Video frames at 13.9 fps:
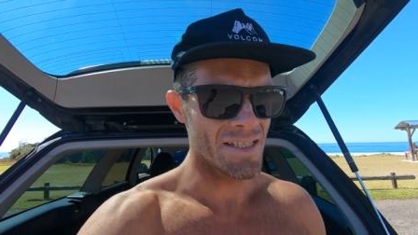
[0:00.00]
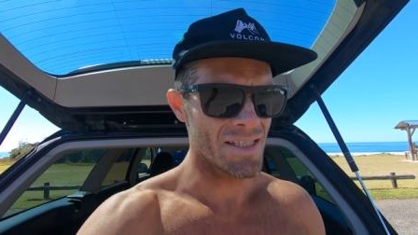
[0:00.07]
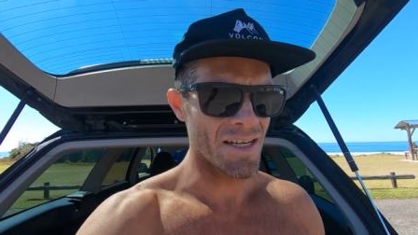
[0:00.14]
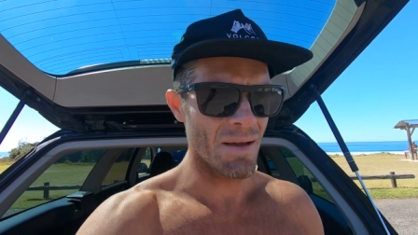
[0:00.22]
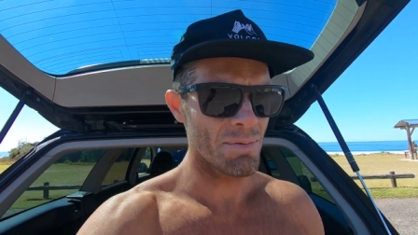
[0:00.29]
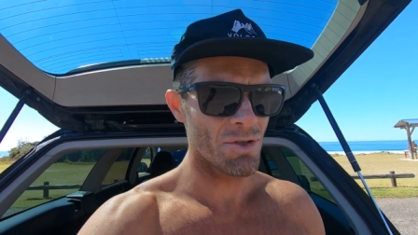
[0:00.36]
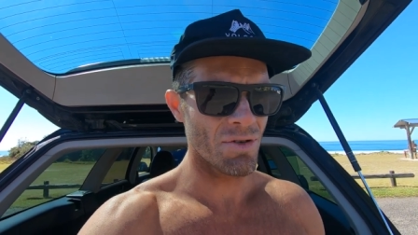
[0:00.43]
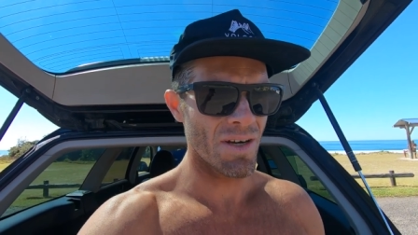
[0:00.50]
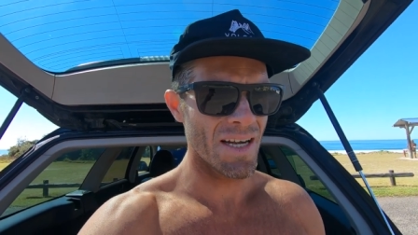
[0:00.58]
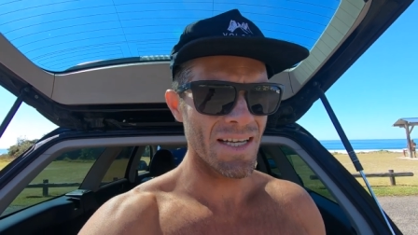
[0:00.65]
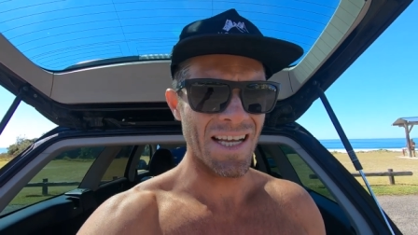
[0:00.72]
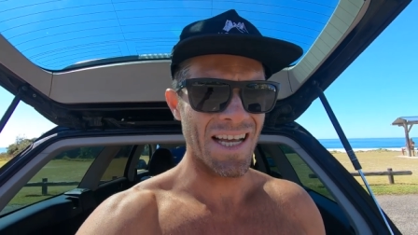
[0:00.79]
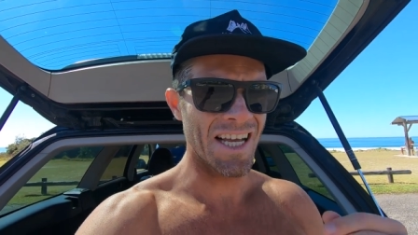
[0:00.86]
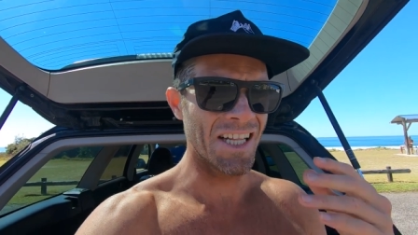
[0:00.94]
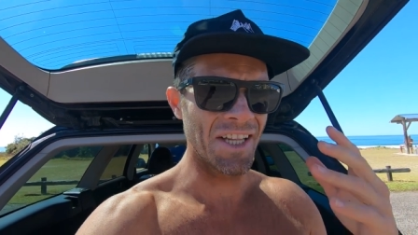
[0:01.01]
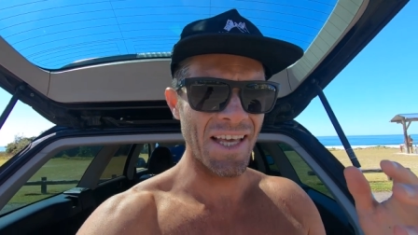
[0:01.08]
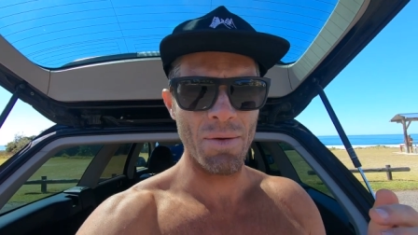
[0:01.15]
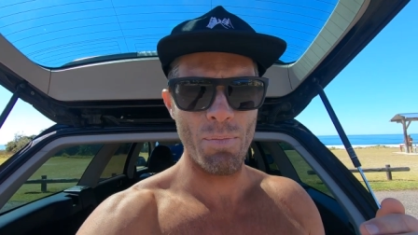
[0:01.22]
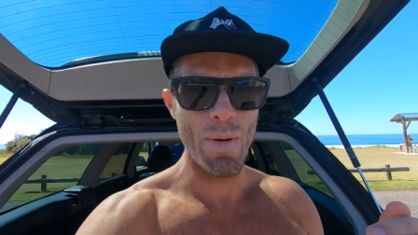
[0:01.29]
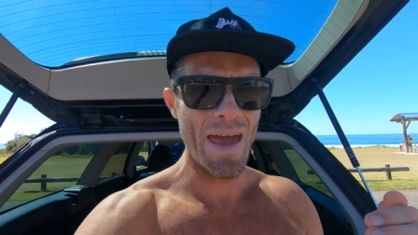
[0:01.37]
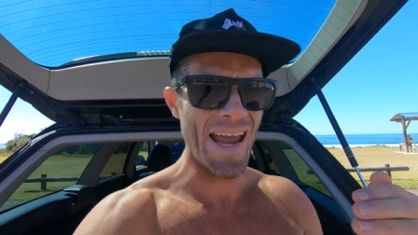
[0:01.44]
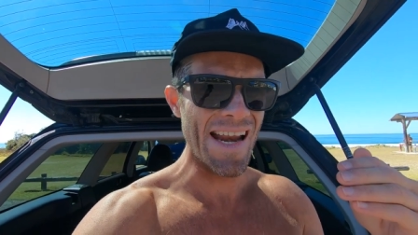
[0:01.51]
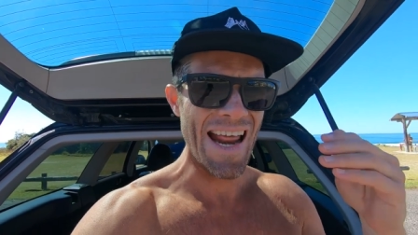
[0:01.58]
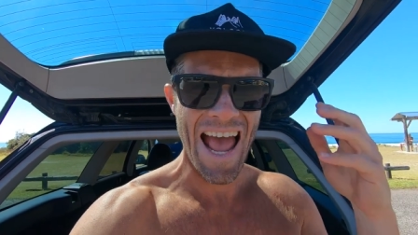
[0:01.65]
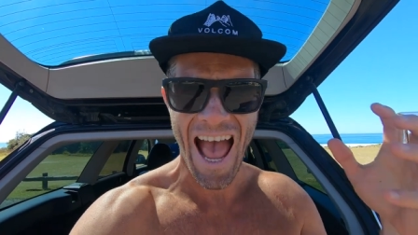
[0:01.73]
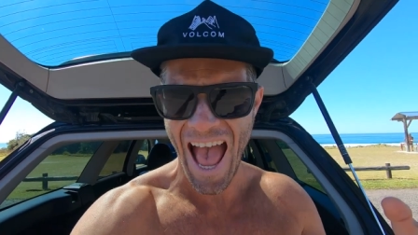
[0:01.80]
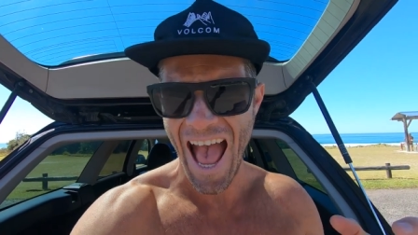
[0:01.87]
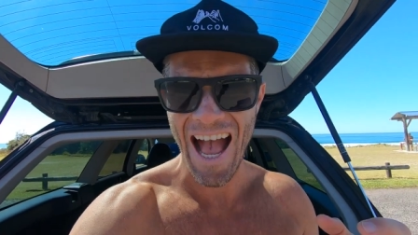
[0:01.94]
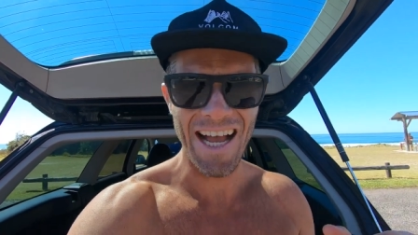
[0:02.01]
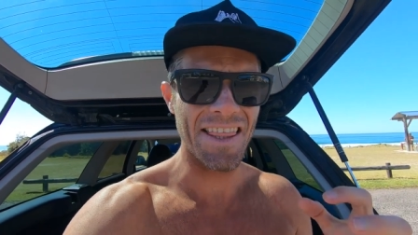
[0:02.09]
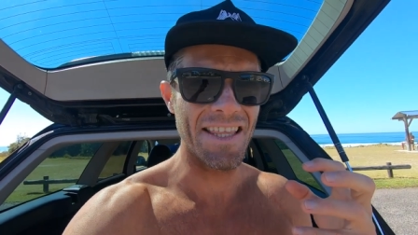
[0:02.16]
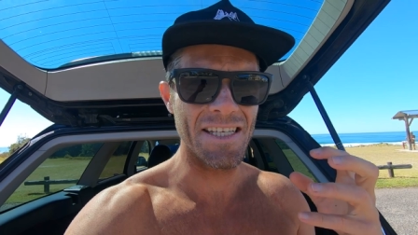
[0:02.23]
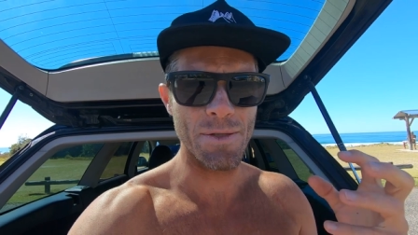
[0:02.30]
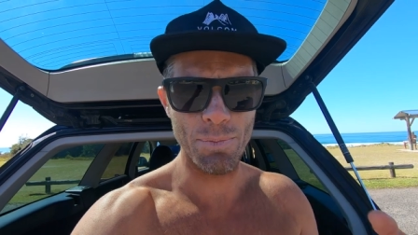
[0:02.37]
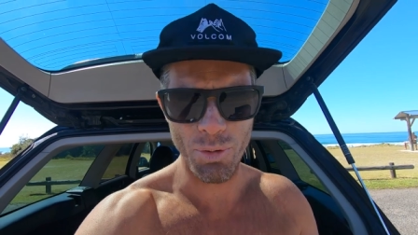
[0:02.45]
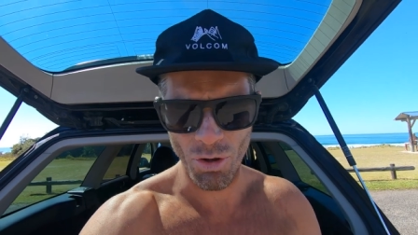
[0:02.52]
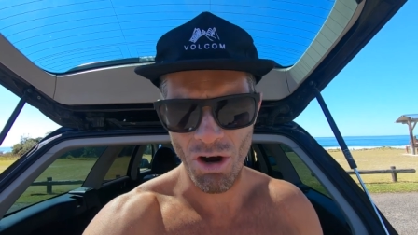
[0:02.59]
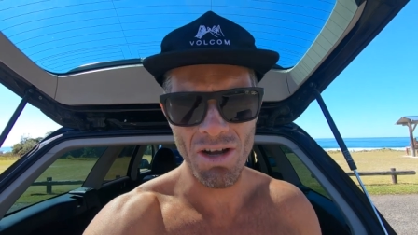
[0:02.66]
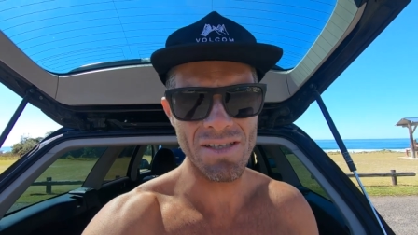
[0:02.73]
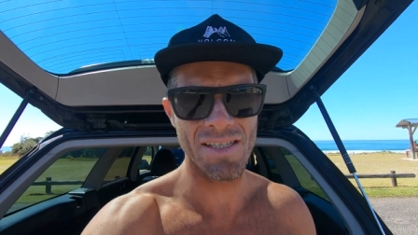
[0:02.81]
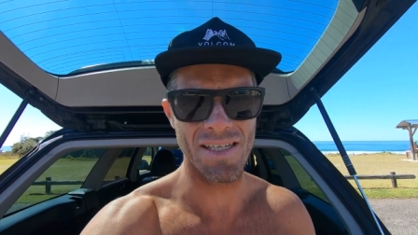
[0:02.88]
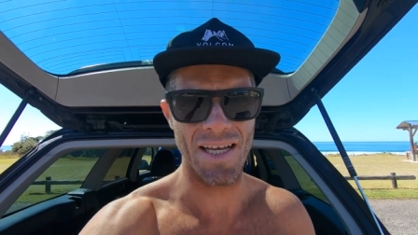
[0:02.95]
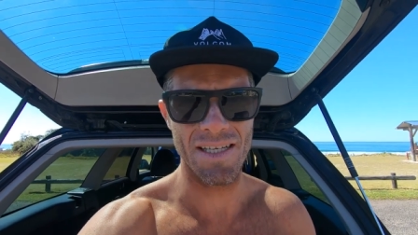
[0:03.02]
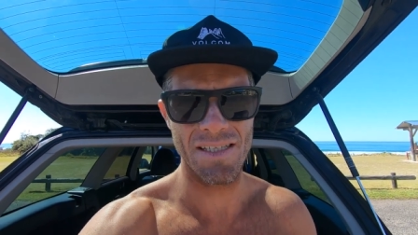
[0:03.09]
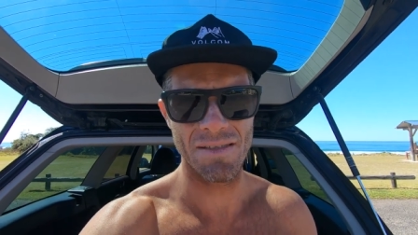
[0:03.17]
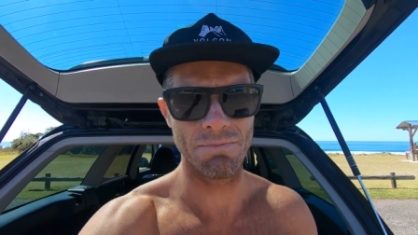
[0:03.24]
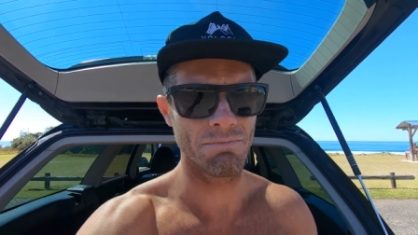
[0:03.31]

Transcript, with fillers: stop trying to clickbait hack this process.